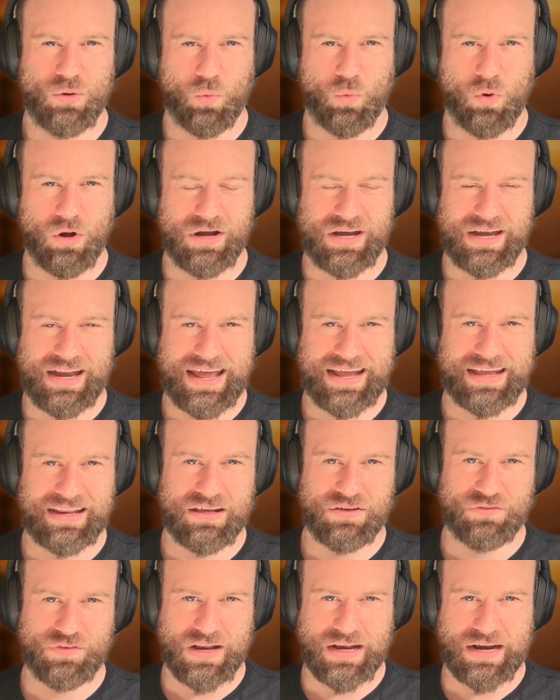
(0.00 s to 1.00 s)
What
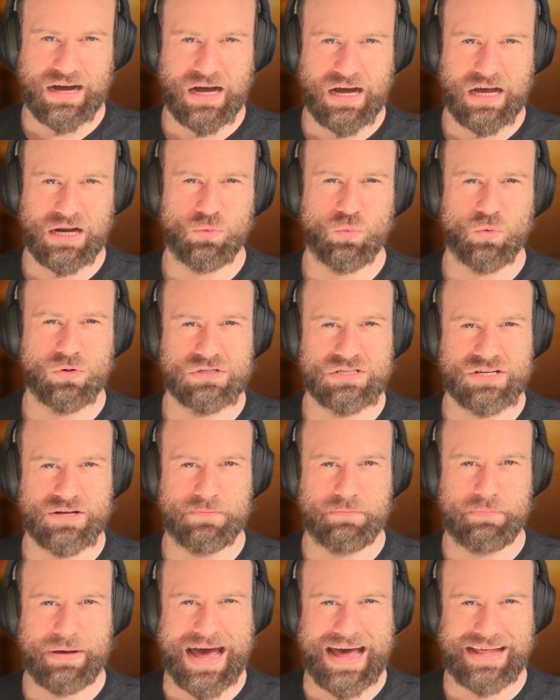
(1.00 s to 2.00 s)
negative and
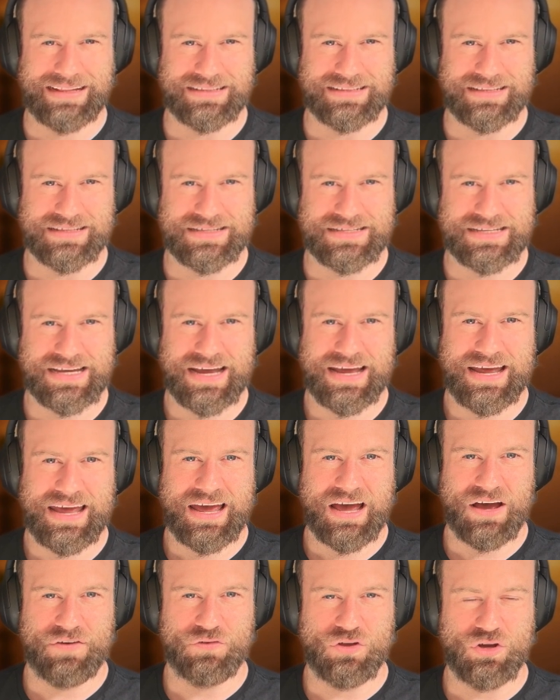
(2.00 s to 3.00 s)
unwanted patterns
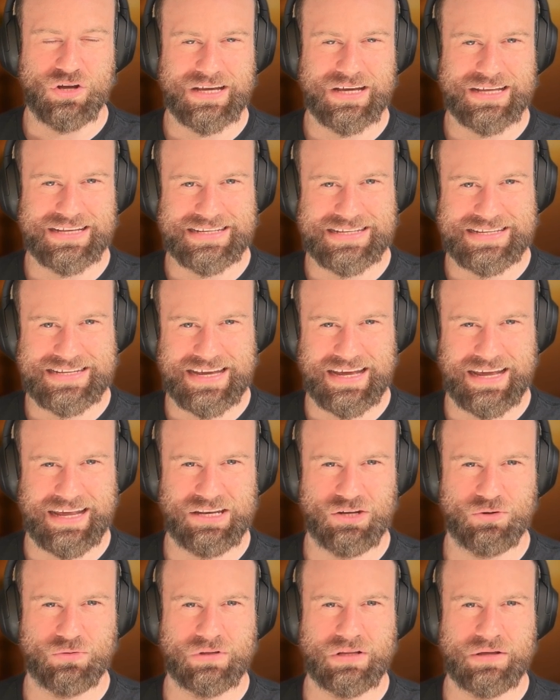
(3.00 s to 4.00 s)
have you
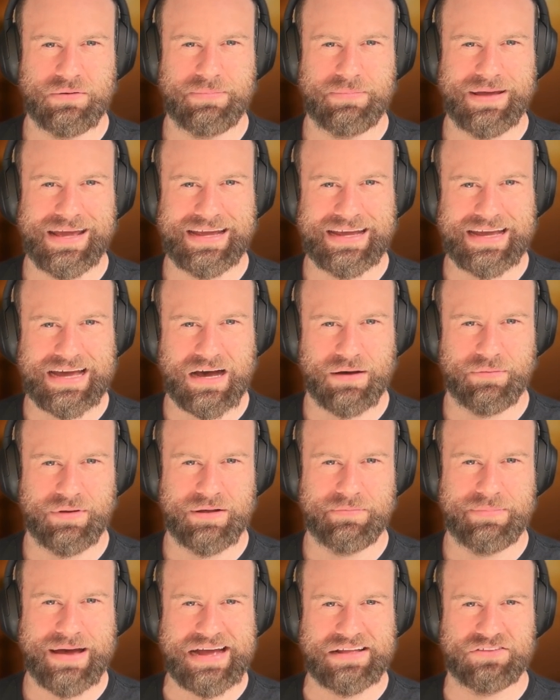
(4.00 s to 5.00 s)
continually been
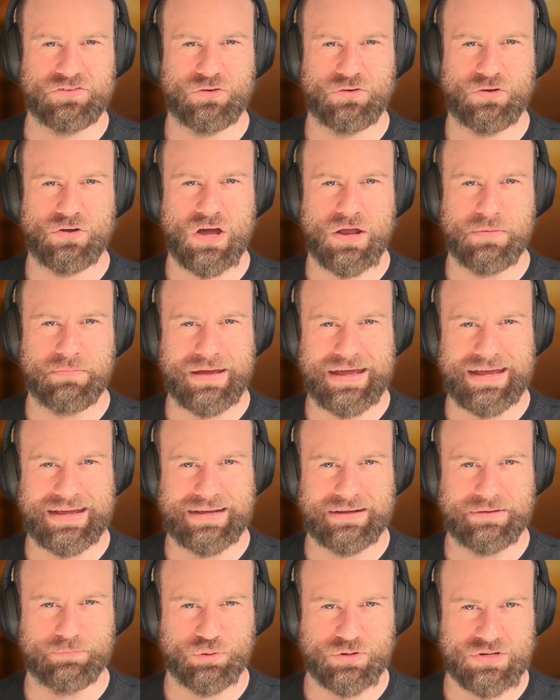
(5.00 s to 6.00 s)
coming back to and
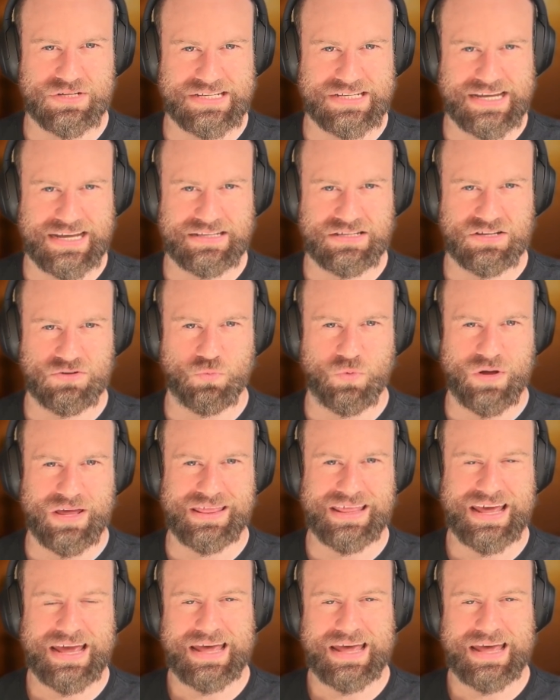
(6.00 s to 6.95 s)
being presented with